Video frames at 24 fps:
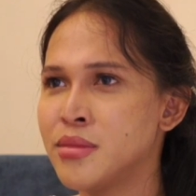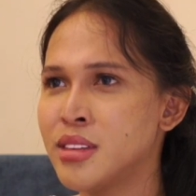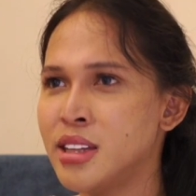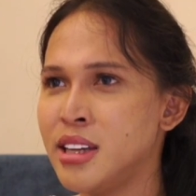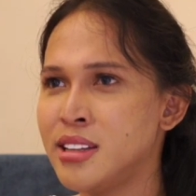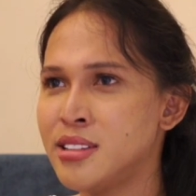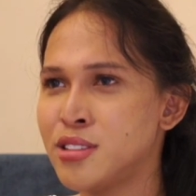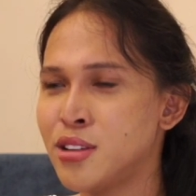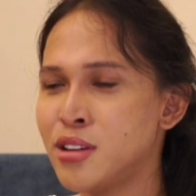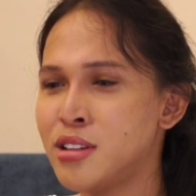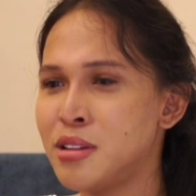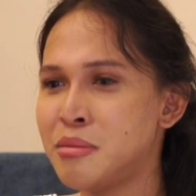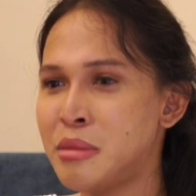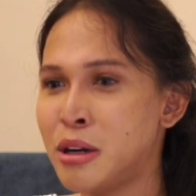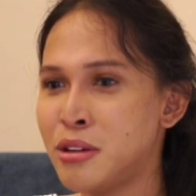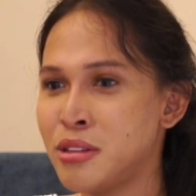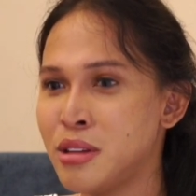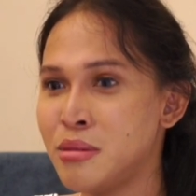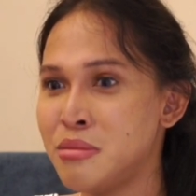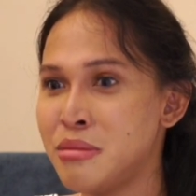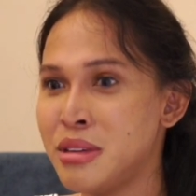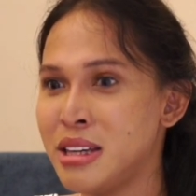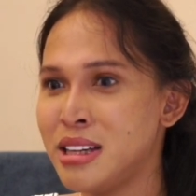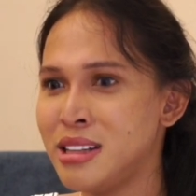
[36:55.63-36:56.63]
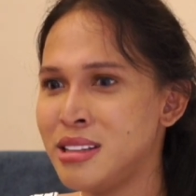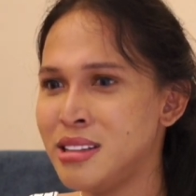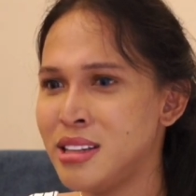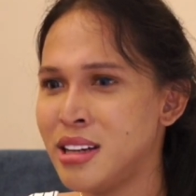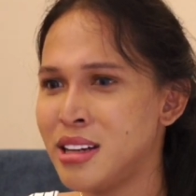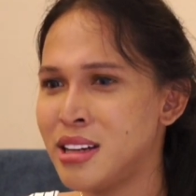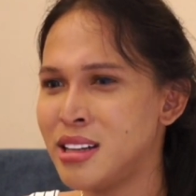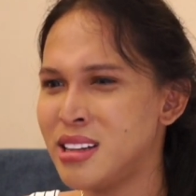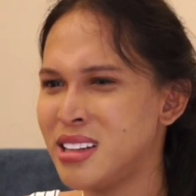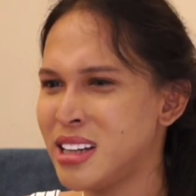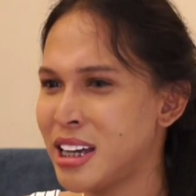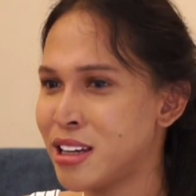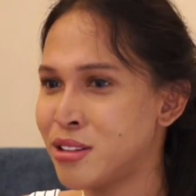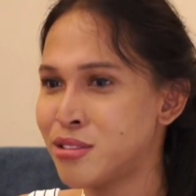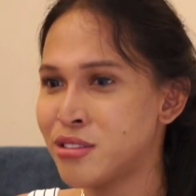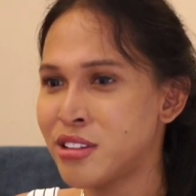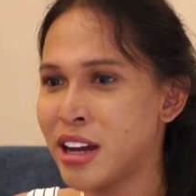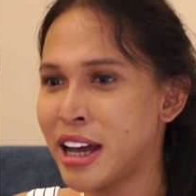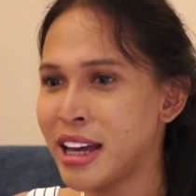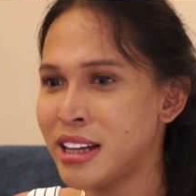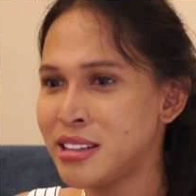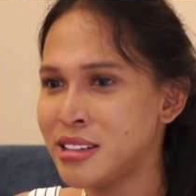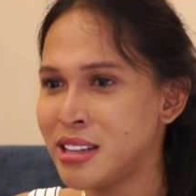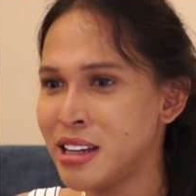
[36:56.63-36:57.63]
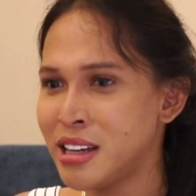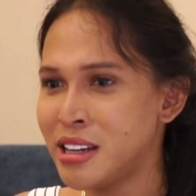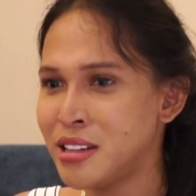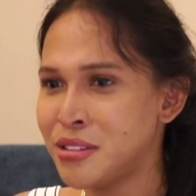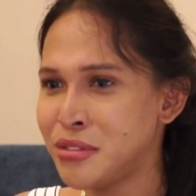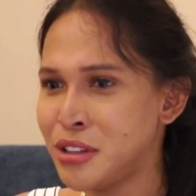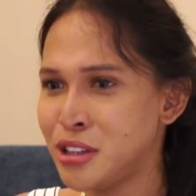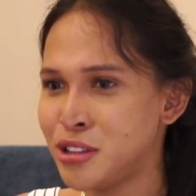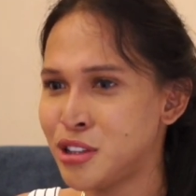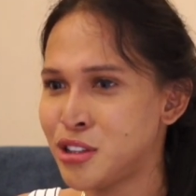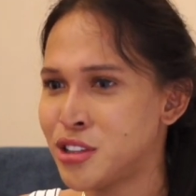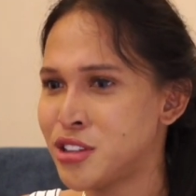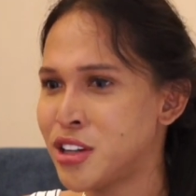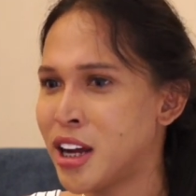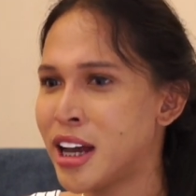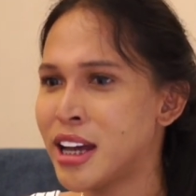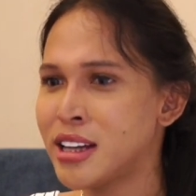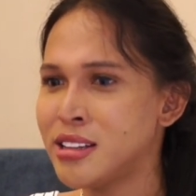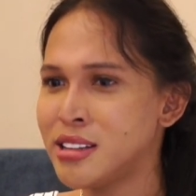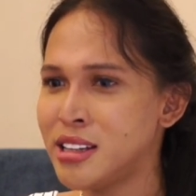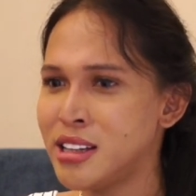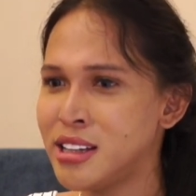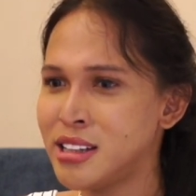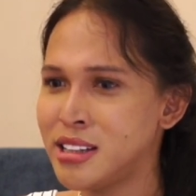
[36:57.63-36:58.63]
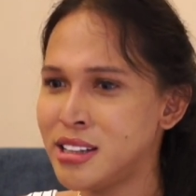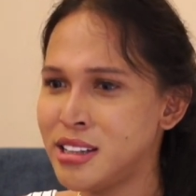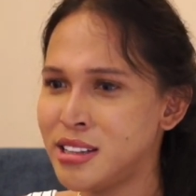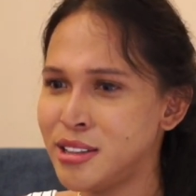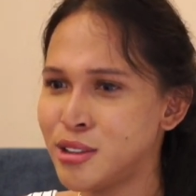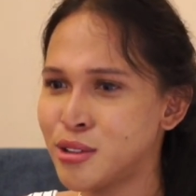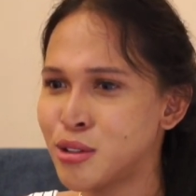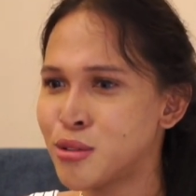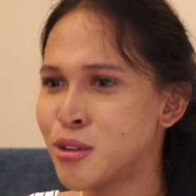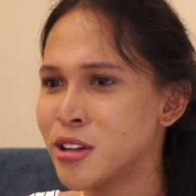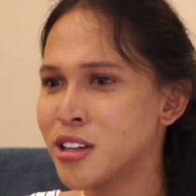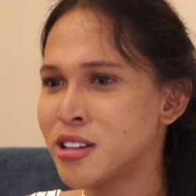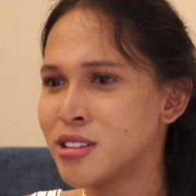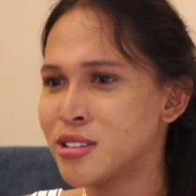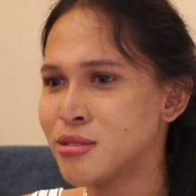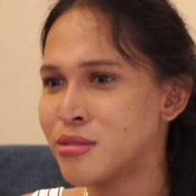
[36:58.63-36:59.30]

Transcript: it's all about the media, like writing, feature writing, editorial